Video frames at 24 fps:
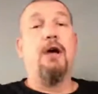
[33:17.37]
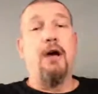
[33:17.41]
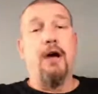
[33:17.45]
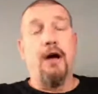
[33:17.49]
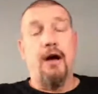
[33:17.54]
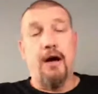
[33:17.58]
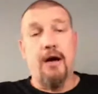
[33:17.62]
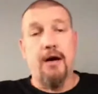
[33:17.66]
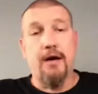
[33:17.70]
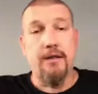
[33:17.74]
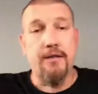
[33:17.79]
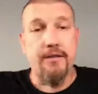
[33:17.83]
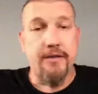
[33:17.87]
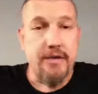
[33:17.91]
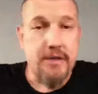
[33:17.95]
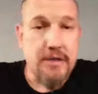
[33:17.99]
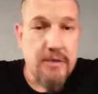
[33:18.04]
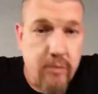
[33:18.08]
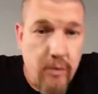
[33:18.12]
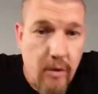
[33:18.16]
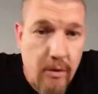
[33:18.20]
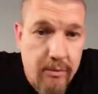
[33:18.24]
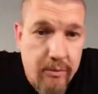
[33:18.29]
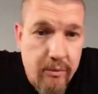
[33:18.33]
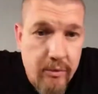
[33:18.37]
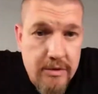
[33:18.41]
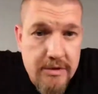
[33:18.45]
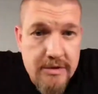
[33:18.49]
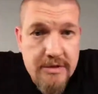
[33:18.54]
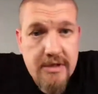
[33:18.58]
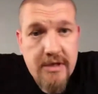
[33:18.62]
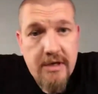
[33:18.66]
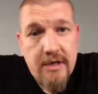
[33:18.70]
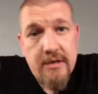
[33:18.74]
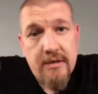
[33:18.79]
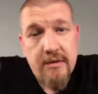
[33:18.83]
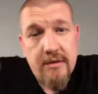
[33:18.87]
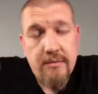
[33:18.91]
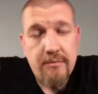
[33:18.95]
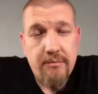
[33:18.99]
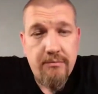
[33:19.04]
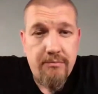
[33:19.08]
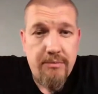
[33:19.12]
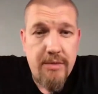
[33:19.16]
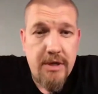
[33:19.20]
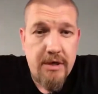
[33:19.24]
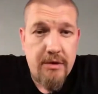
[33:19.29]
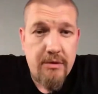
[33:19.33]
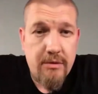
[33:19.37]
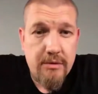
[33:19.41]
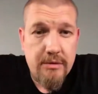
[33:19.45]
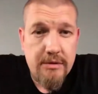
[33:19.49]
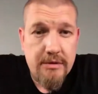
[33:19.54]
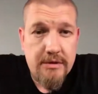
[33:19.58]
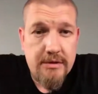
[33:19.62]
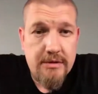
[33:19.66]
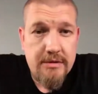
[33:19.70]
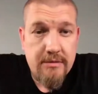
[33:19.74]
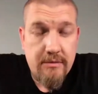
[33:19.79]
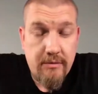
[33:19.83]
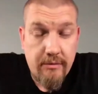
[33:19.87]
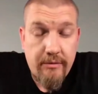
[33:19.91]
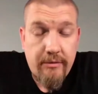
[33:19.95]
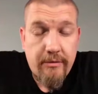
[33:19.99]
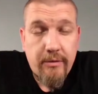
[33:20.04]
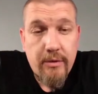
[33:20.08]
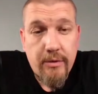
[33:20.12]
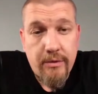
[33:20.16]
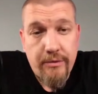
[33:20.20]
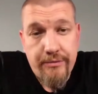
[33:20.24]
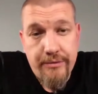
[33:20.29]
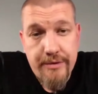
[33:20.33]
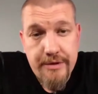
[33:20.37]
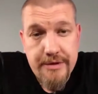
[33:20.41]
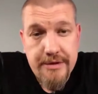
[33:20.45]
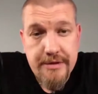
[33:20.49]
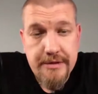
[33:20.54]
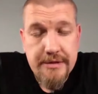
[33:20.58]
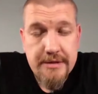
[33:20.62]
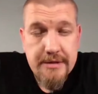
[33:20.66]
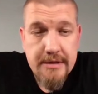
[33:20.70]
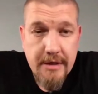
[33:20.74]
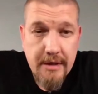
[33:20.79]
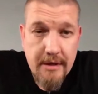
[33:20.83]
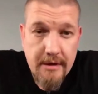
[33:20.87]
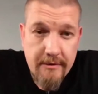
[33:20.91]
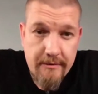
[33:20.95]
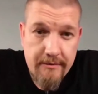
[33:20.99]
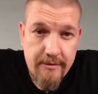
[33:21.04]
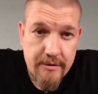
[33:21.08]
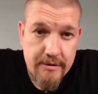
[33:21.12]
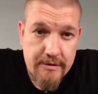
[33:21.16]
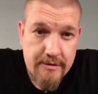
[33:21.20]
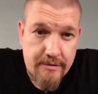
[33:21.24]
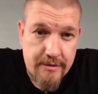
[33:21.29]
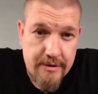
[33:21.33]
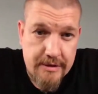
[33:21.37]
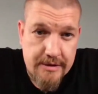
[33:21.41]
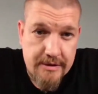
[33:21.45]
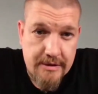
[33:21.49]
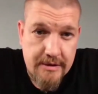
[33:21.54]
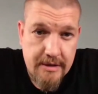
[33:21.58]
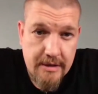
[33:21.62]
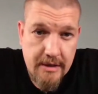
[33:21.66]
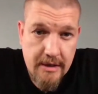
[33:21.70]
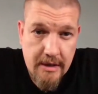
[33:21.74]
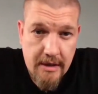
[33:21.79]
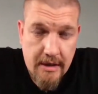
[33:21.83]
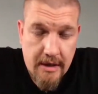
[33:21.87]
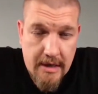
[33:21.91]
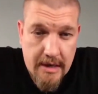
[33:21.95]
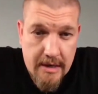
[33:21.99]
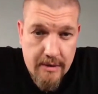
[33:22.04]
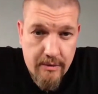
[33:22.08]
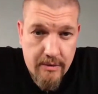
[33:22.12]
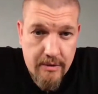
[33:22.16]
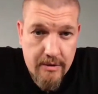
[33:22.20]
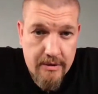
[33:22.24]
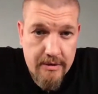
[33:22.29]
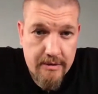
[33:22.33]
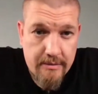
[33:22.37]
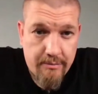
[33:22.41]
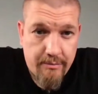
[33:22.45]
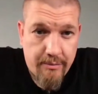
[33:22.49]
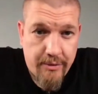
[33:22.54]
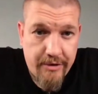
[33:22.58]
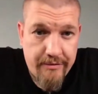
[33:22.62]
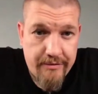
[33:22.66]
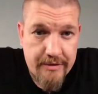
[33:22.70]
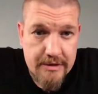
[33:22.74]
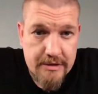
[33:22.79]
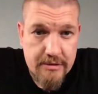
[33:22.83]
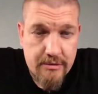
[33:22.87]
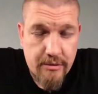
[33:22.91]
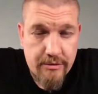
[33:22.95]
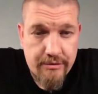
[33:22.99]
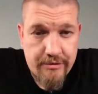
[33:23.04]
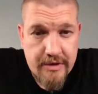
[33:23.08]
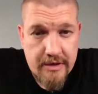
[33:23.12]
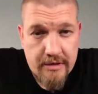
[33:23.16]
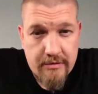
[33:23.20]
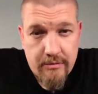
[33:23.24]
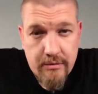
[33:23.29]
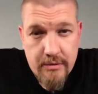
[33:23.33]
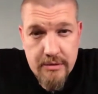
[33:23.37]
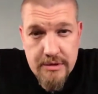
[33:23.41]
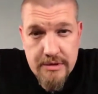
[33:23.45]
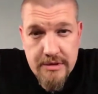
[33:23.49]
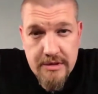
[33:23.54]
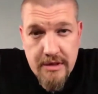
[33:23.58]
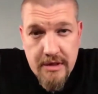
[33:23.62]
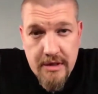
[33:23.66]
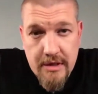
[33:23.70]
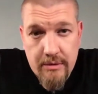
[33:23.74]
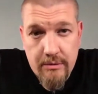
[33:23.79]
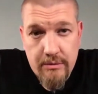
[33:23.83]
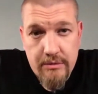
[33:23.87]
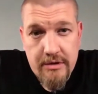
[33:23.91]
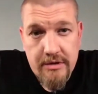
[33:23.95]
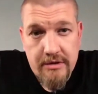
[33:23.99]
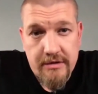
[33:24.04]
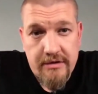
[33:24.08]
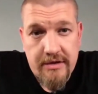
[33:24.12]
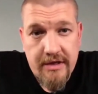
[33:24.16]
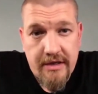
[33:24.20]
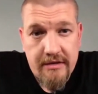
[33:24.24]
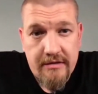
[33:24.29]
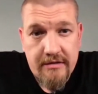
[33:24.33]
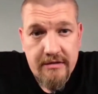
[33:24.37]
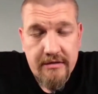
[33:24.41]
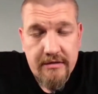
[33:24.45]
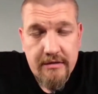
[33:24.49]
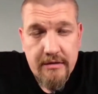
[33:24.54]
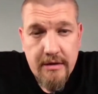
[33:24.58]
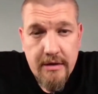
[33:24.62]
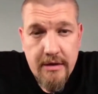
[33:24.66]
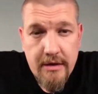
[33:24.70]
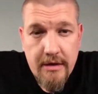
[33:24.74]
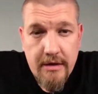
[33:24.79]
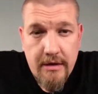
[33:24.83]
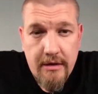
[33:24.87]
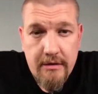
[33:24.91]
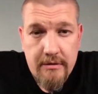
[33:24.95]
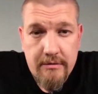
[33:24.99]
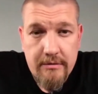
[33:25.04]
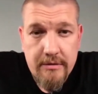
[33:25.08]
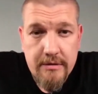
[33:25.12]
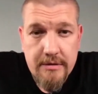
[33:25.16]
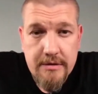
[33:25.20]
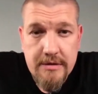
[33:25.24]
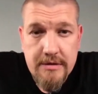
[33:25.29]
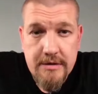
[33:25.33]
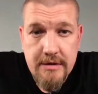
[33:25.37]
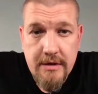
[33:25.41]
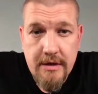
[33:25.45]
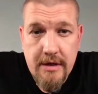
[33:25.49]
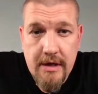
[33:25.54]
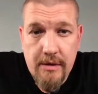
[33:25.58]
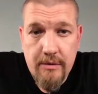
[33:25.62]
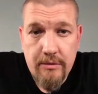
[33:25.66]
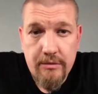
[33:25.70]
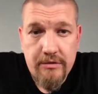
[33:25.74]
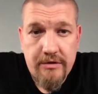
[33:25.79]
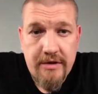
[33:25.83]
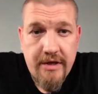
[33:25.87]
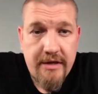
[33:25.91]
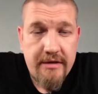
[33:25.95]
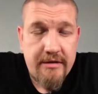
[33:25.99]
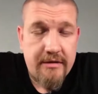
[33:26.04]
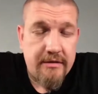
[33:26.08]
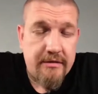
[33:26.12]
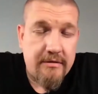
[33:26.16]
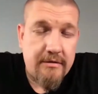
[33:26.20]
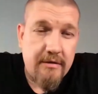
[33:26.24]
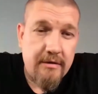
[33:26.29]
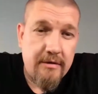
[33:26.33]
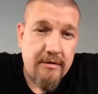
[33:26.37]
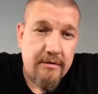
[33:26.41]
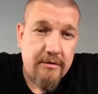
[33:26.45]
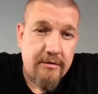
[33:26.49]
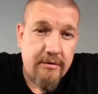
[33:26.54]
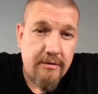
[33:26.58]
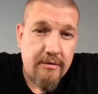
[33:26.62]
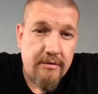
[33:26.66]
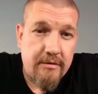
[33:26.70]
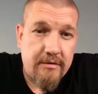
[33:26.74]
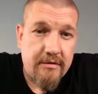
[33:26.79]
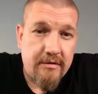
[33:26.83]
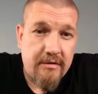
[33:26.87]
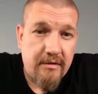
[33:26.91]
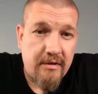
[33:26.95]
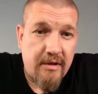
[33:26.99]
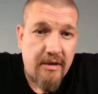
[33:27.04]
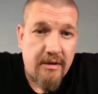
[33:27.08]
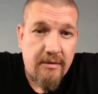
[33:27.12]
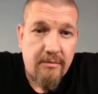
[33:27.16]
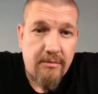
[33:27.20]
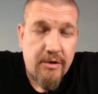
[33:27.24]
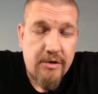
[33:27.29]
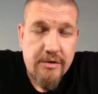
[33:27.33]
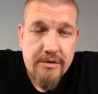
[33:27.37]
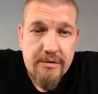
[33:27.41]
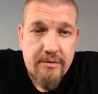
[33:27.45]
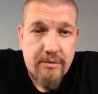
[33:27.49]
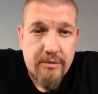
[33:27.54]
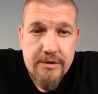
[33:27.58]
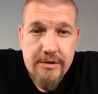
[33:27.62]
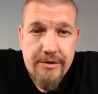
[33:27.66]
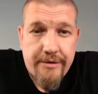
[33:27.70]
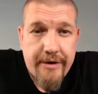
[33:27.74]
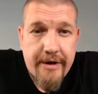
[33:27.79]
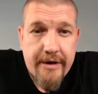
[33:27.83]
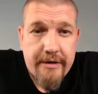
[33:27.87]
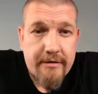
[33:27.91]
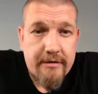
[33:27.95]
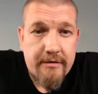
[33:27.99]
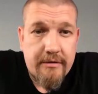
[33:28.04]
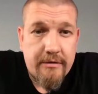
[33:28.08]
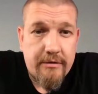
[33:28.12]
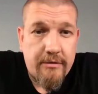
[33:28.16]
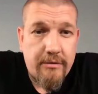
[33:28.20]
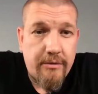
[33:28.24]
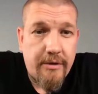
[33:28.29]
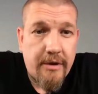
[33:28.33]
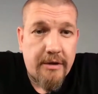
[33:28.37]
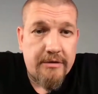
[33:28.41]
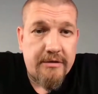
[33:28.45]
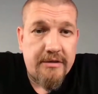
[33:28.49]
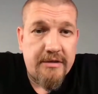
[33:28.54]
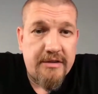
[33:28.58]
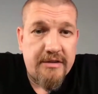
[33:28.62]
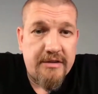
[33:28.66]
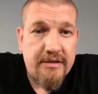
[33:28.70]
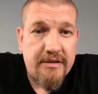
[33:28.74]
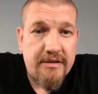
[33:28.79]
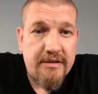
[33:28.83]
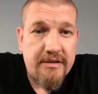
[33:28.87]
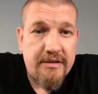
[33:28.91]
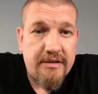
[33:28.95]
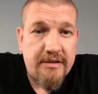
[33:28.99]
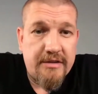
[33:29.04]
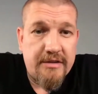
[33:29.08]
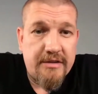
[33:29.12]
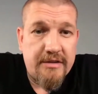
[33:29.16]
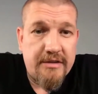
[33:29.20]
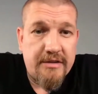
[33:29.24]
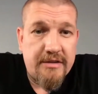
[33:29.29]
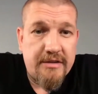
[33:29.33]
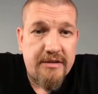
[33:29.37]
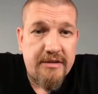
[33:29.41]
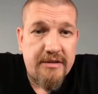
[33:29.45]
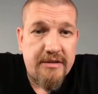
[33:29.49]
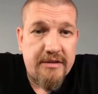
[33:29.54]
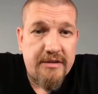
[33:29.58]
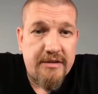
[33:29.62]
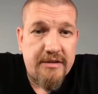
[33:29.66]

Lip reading: The swap was done because of the following reasons. First reason, our previous contract was outdated. It was outdated because it was created in 2016, right?